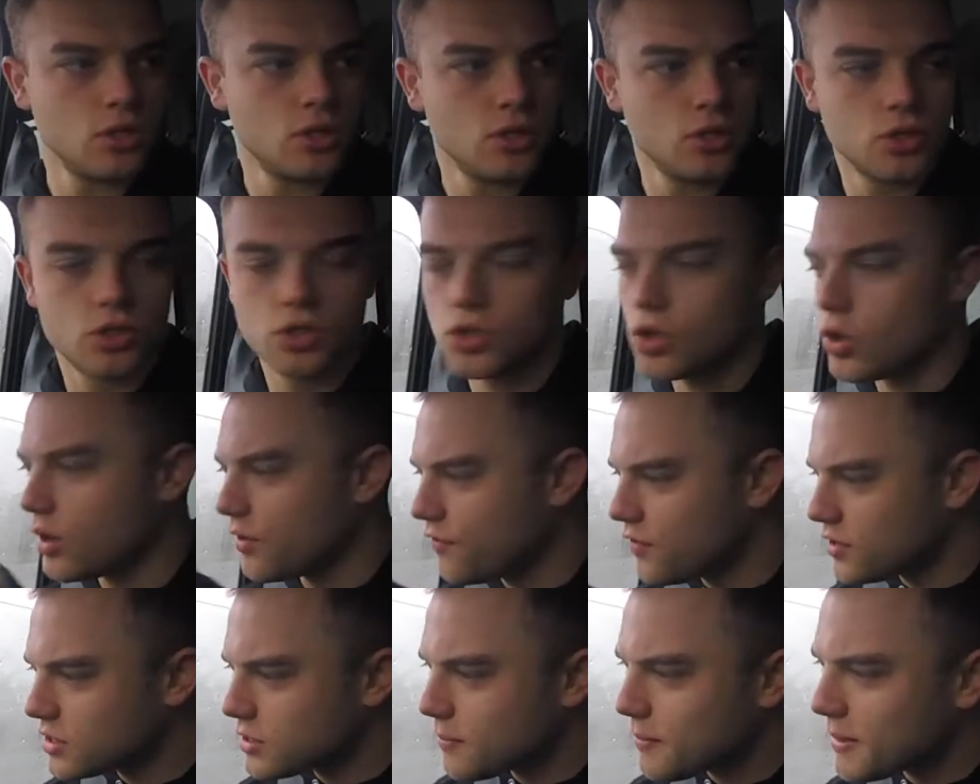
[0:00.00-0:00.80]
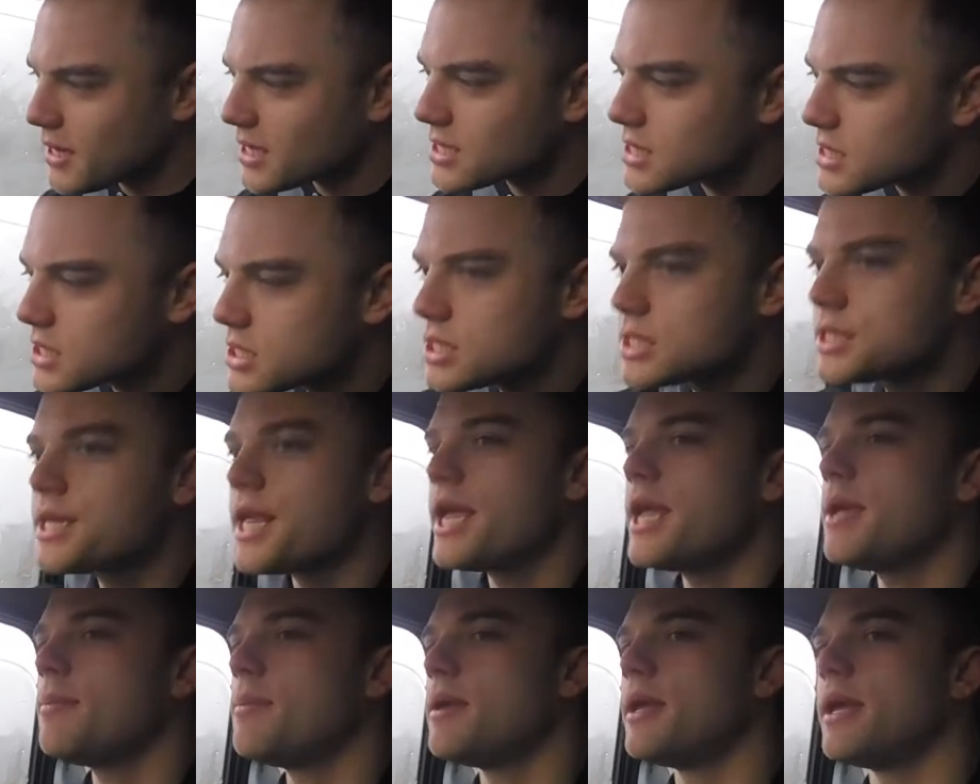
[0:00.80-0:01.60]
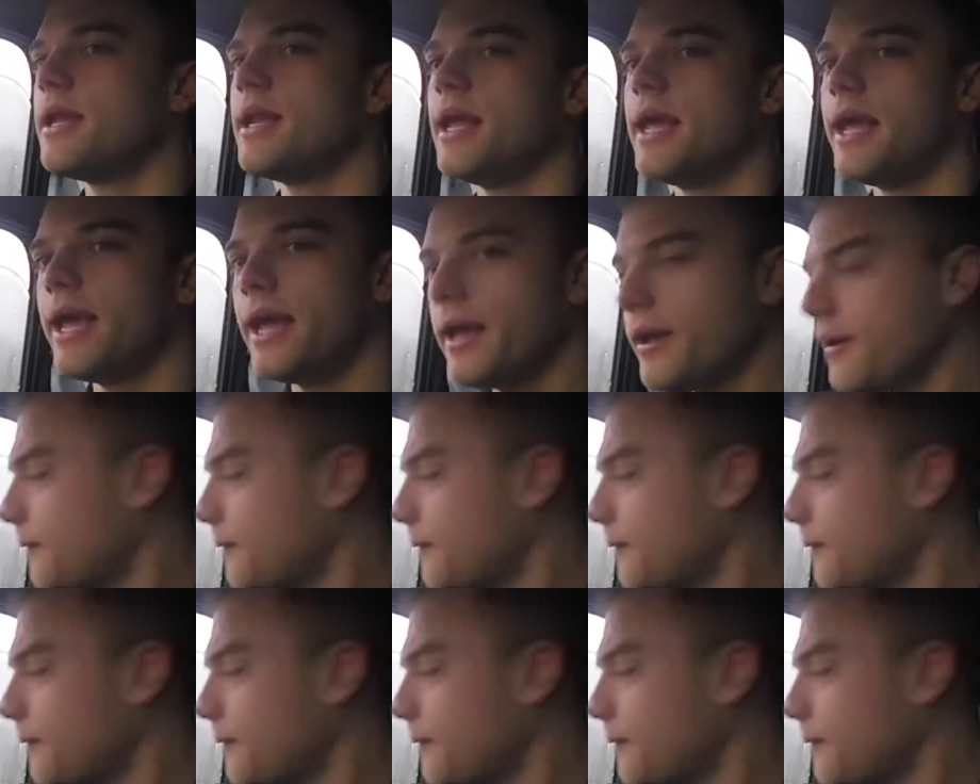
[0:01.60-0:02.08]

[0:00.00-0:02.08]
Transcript: Sorry if it's a bit steamy in here,